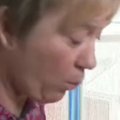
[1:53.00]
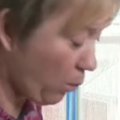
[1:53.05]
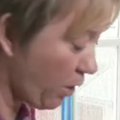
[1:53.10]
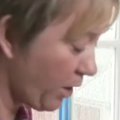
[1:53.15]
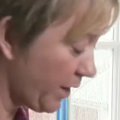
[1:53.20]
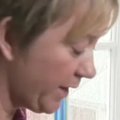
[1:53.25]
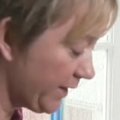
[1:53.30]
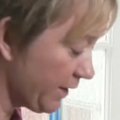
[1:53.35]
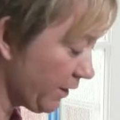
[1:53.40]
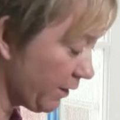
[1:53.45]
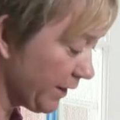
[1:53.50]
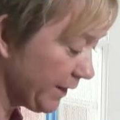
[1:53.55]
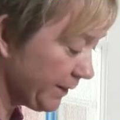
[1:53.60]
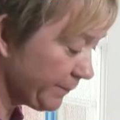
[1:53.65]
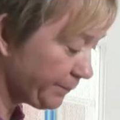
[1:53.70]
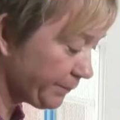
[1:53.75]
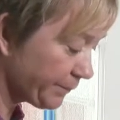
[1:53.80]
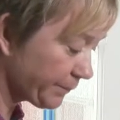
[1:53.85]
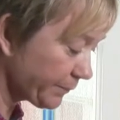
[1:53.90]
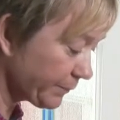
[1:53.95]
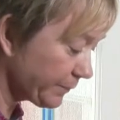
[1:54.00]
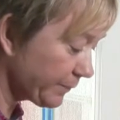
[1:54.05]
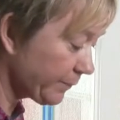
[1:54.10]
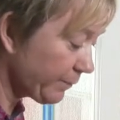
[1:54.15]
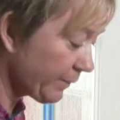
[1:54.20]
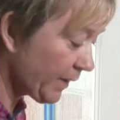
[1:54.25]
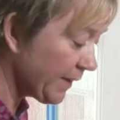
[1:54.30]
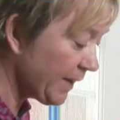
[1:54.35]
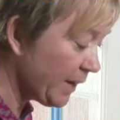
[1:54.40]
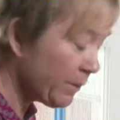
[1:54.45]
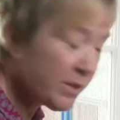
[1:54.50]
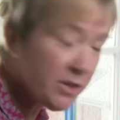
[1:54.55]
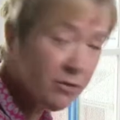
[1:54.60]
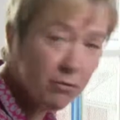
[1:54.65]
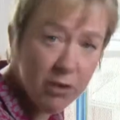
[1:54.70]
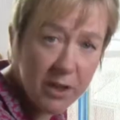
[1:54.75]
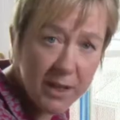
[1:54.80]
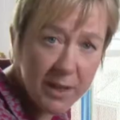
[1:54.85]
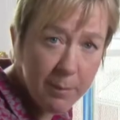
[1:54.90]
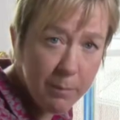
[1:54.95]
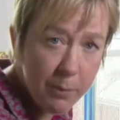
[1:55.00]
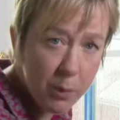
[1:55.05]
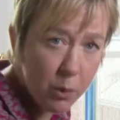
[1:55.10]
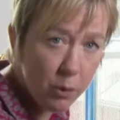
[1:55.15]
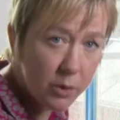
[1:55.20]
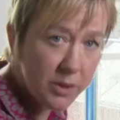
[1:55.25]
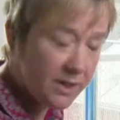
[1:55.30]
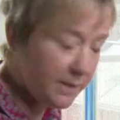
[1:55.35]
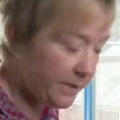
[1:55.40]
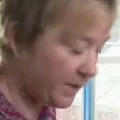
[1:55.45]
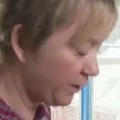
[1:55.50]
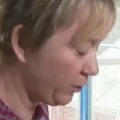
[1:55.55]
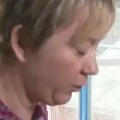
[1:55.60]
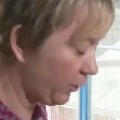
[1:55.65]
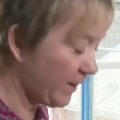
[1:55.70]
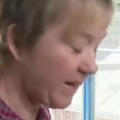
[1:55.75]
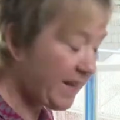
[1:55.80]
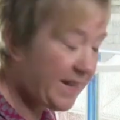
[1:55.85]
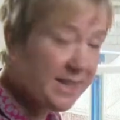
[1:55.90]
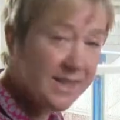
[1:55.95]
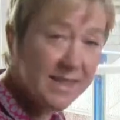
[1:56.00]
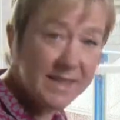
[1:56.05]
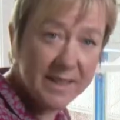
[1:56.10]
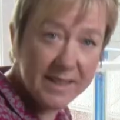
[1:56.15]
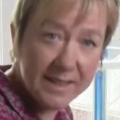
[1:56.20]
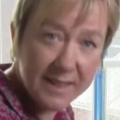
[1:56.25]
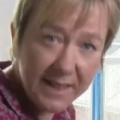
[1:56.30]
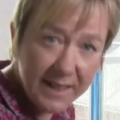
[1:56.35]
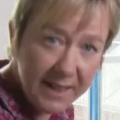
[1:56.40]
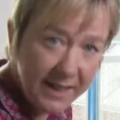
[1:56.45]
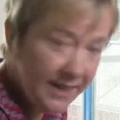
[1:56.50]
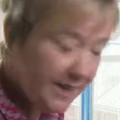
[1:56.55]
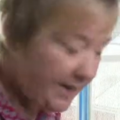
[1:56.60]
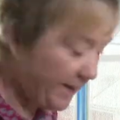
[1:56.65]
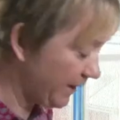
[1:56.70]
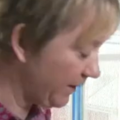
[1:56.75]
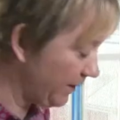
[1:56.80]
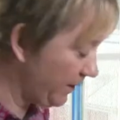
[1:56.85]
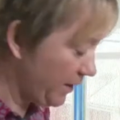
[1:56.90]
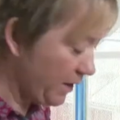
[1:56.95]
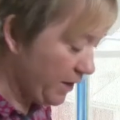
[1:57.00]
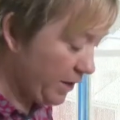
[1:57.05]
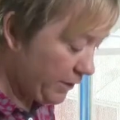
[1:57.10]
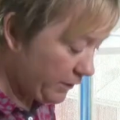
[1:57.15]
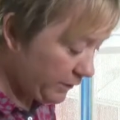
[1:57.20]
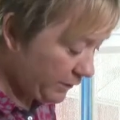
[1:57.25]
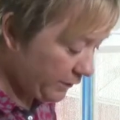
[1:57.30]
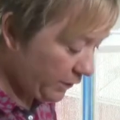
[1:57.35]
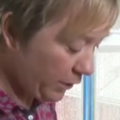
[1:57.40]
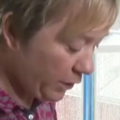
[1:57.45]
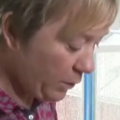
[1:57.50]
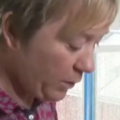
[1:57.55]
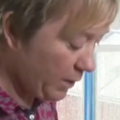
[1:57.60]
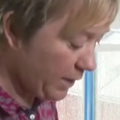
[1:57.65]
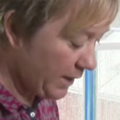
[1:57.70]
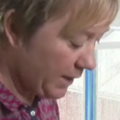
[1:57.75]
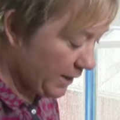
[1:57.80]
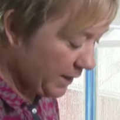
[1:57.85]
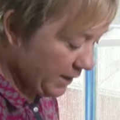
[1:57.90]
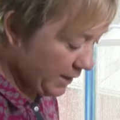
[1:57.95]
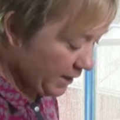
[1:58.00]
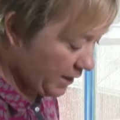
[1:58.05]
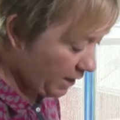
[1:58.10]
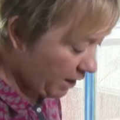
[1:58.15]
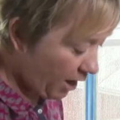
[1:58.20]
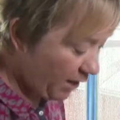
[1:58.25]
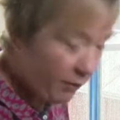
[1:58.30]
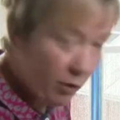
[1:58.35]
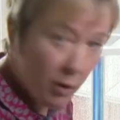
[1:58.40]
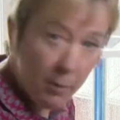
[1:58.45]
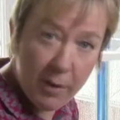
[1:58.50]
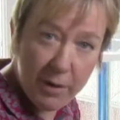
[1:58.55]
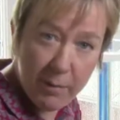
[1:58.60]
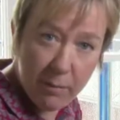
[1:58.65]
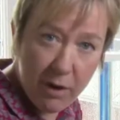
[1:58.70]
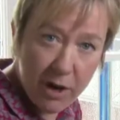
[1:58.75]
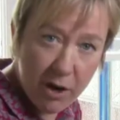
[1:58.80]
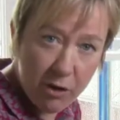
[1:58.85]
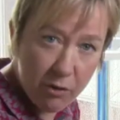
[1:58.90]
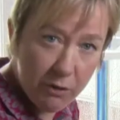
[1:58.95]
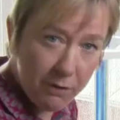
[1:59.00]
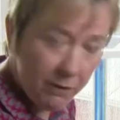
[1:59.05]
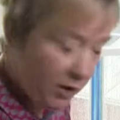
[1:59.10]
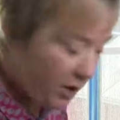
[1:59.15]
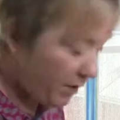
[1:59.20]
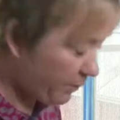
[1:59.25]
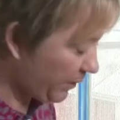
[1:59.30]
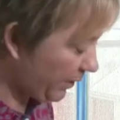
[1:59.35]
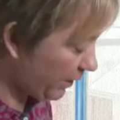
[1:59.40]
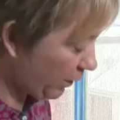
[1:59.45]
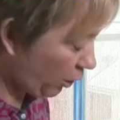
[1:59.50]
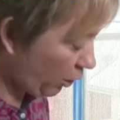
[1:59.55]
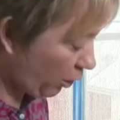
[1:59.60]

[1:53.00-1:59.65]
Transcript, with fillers: wide eye. Now it's really important that your lens is clean. So I've got my microfiber